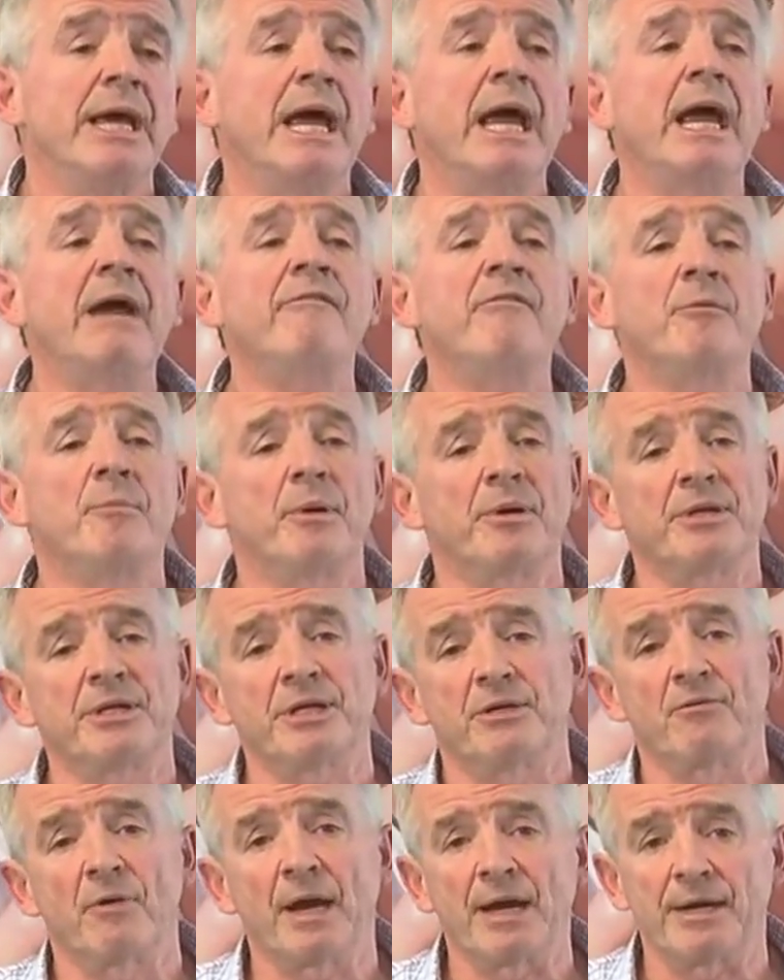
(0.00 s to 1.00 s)
Everybody
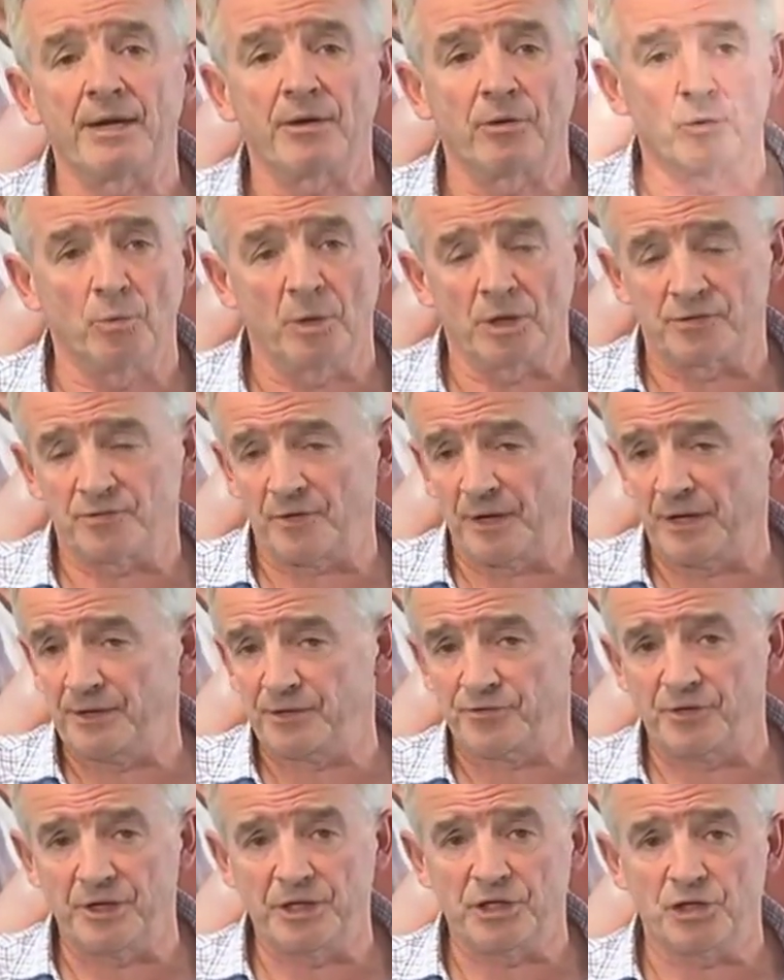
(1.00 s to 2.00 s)
in Ryanair who works for Ryanair is
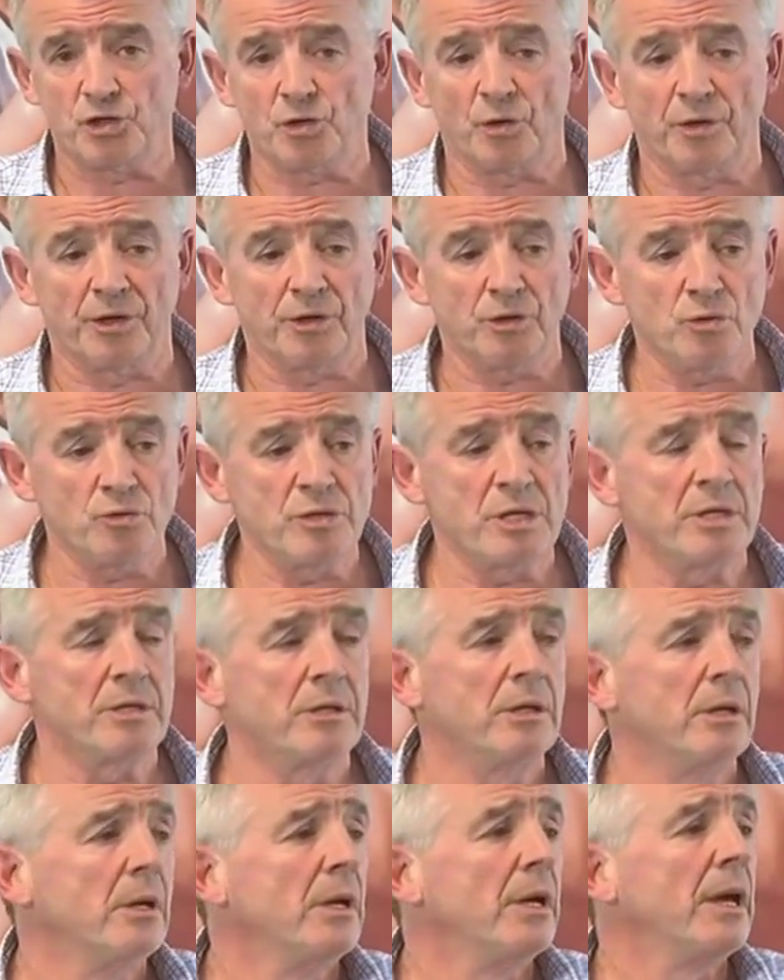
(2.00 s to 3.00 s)
free to join a union,
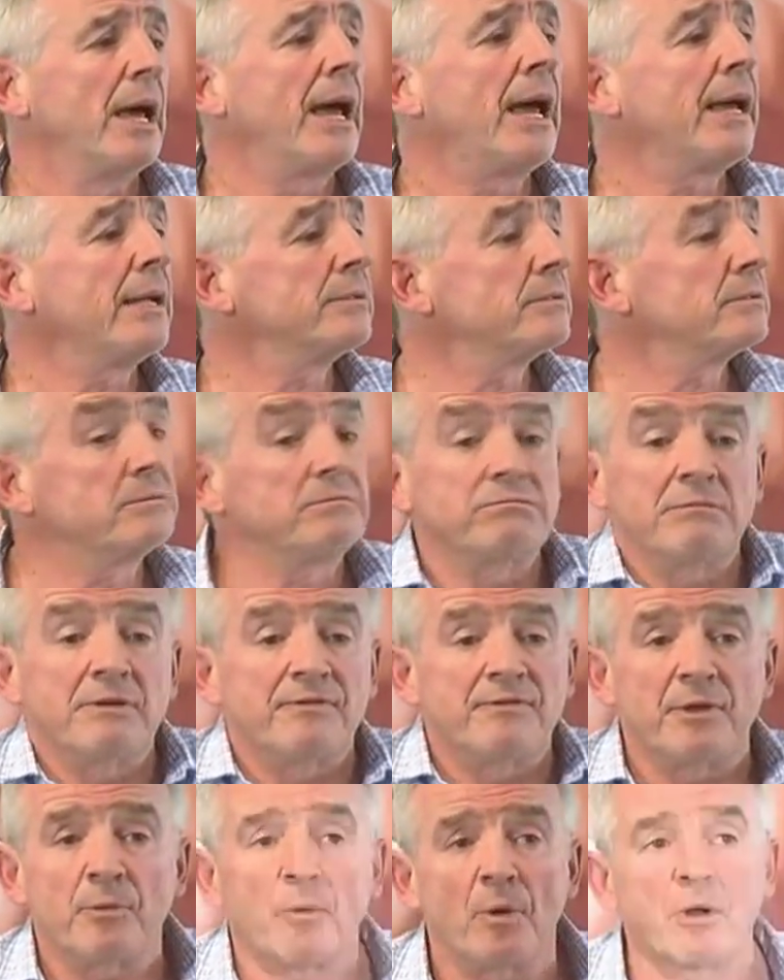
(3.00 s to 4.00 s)
and if
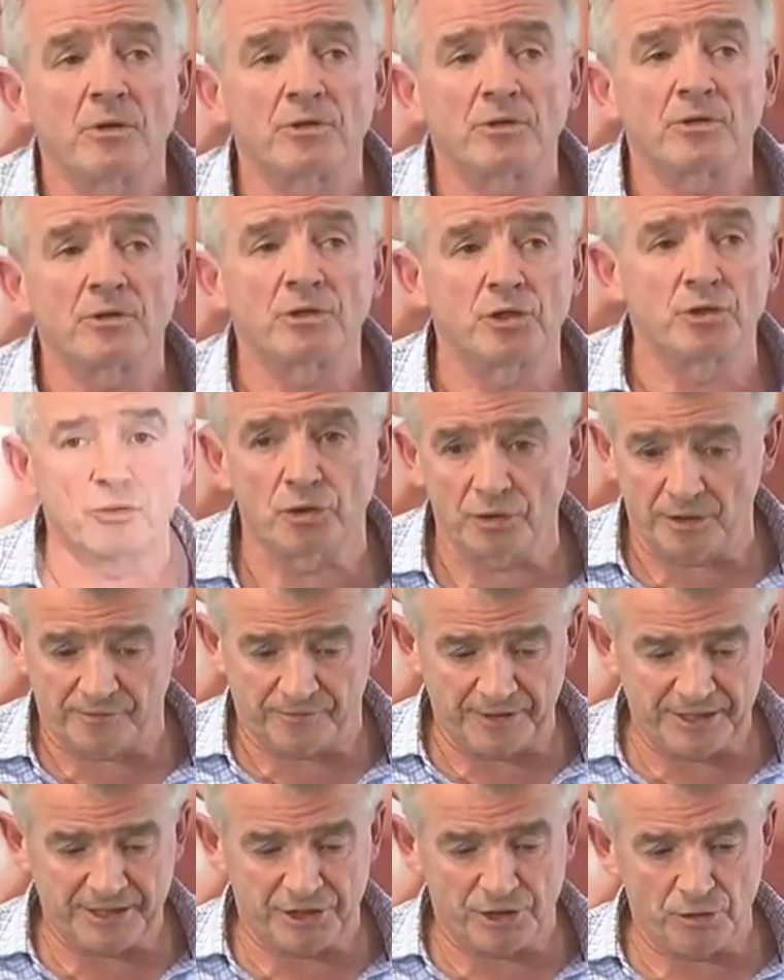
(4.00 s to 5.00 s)
they want to do so, they're
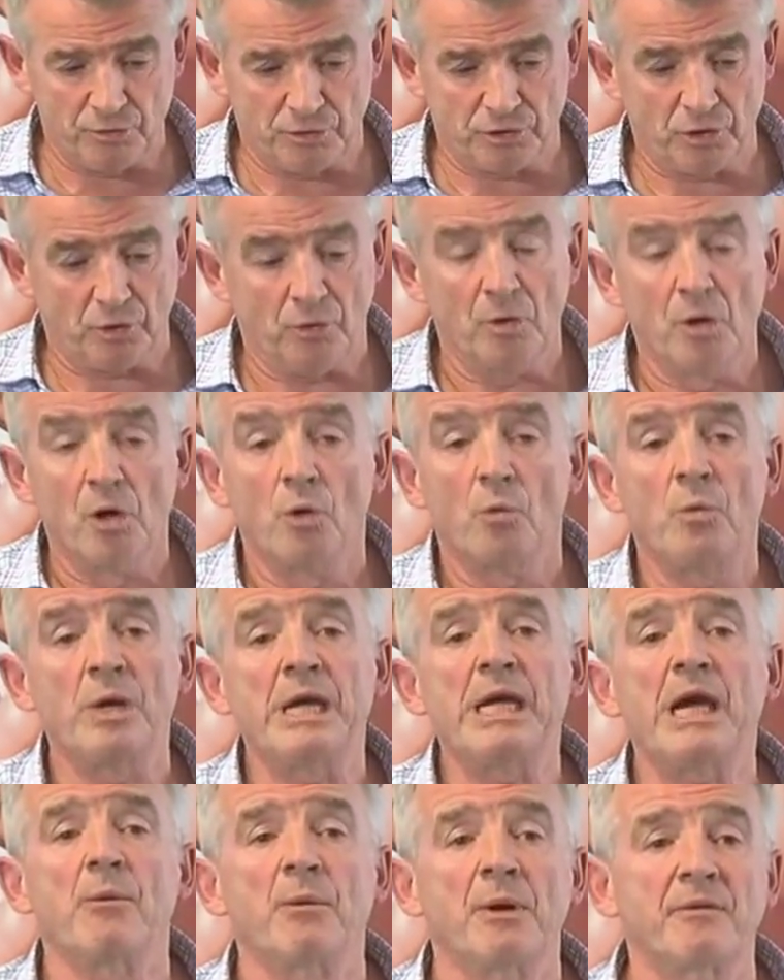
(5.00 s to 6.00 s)
free to do so.
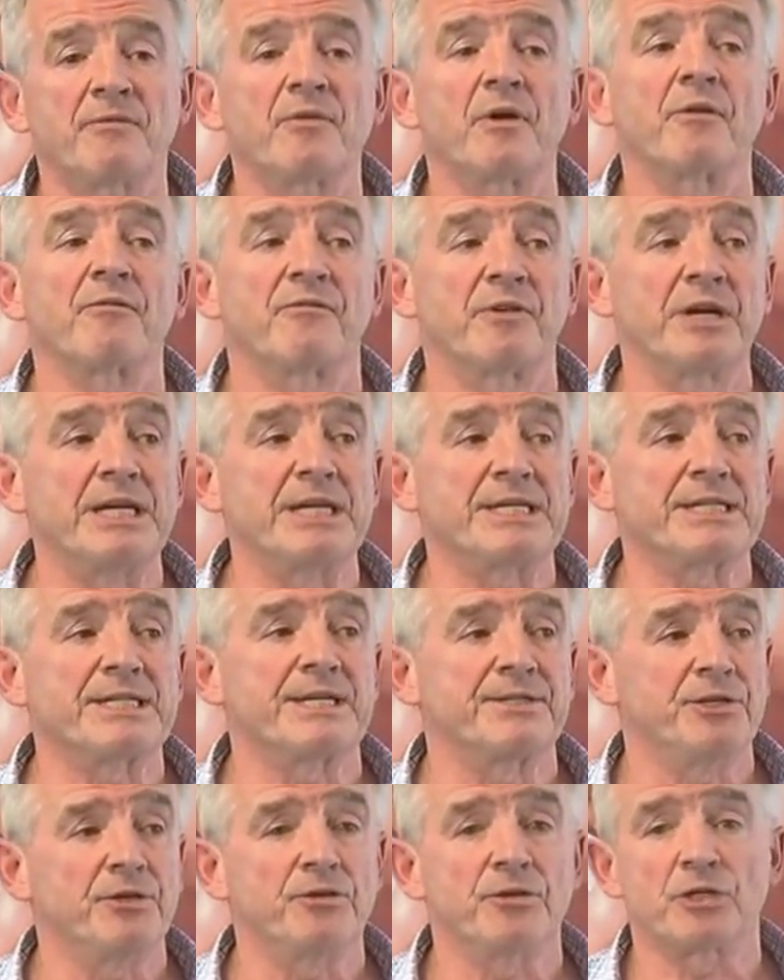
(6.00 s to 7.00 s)
We, however, are free to
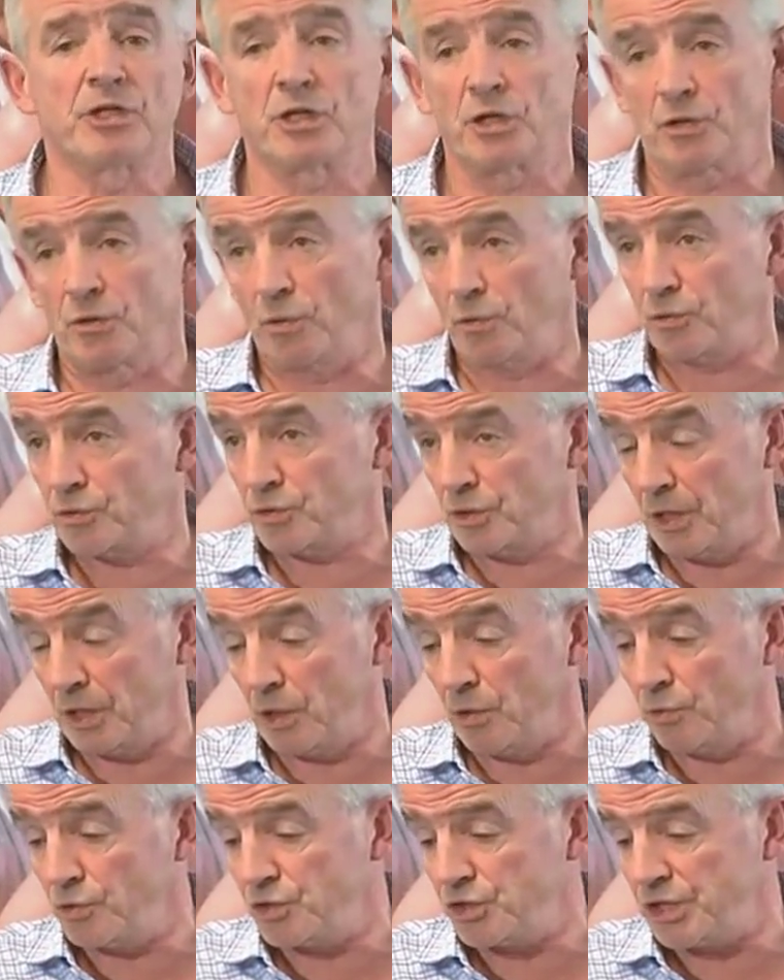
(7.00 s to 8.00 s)
continue to
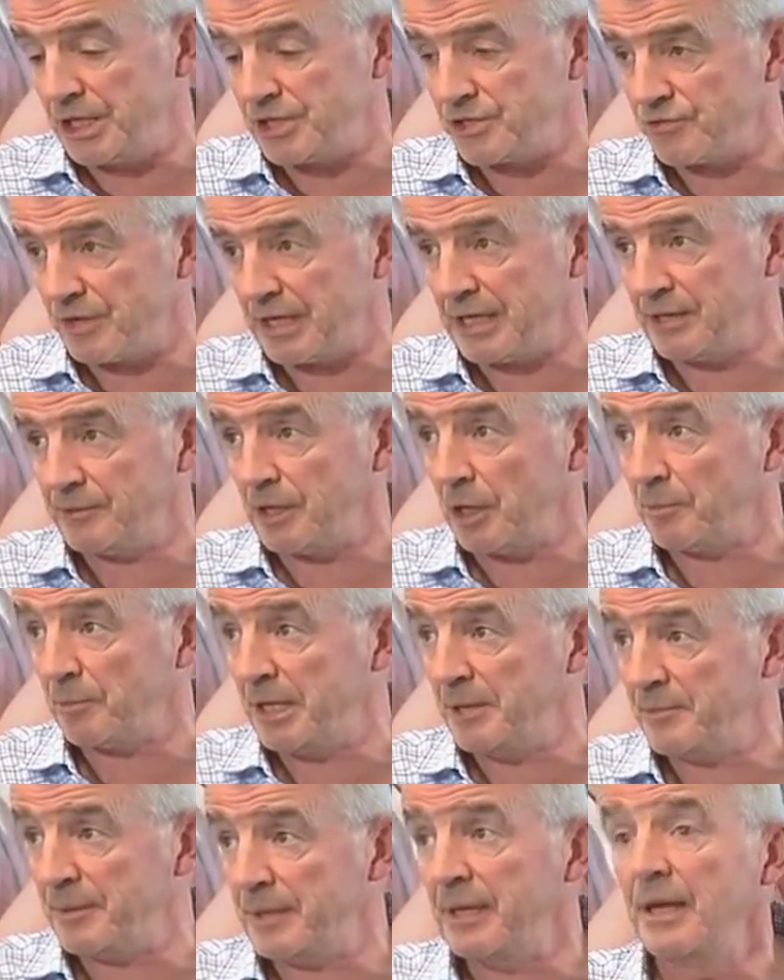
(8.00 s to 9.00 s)
negotiate directly with our
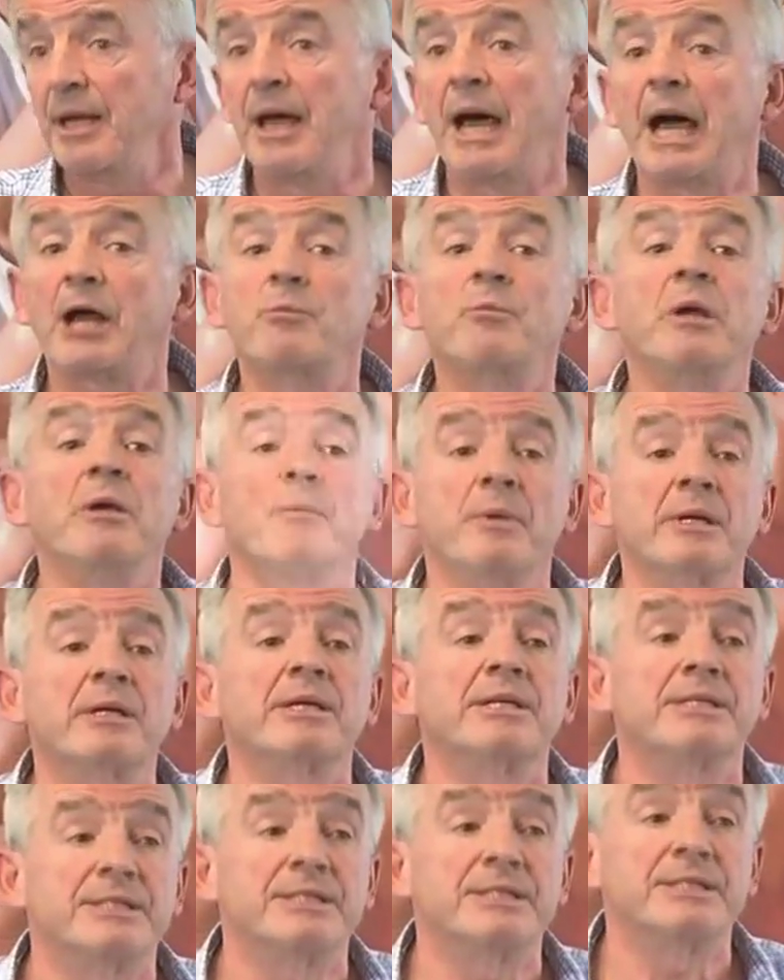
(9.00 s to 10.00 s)
people, and we will
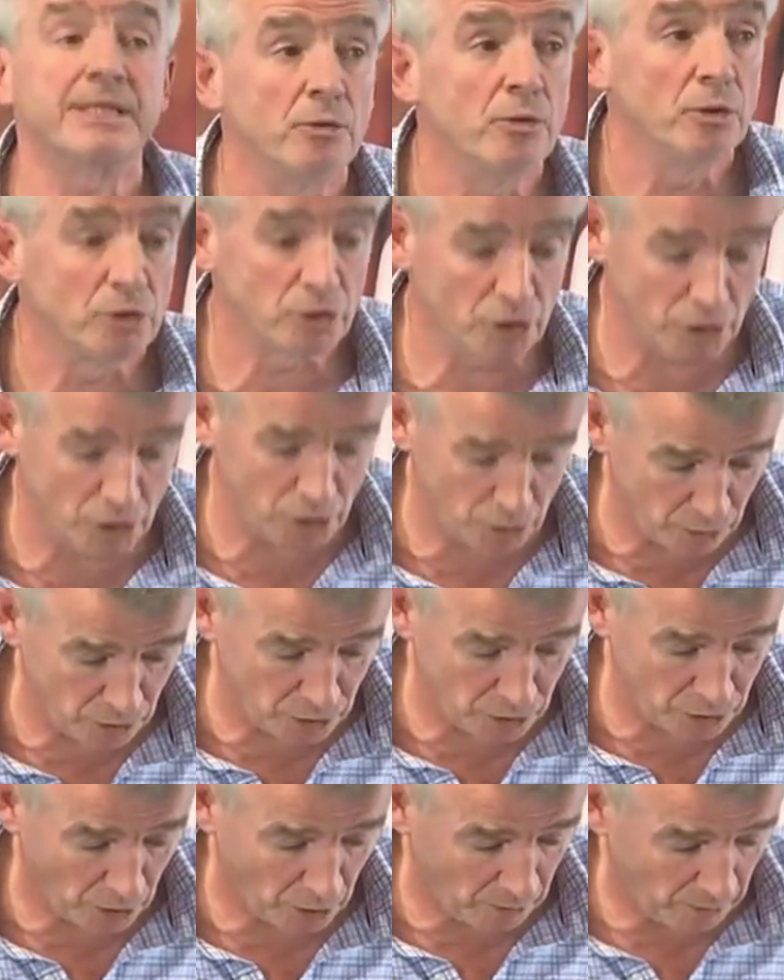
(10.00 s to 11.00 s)
continue to do
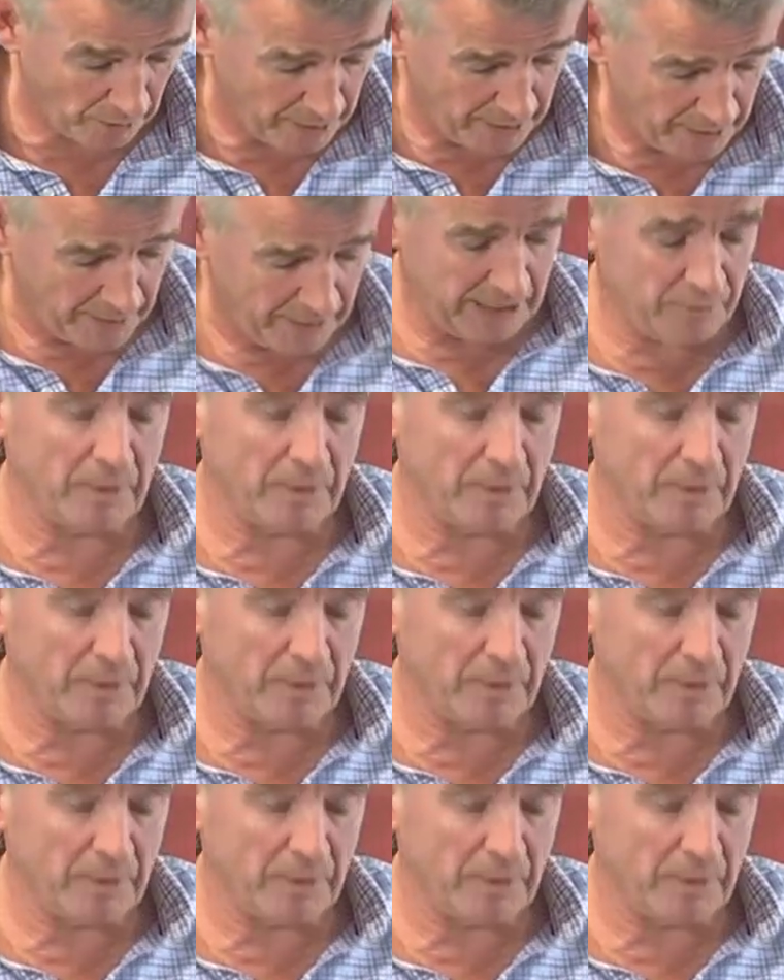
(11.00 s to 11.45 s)
so. It will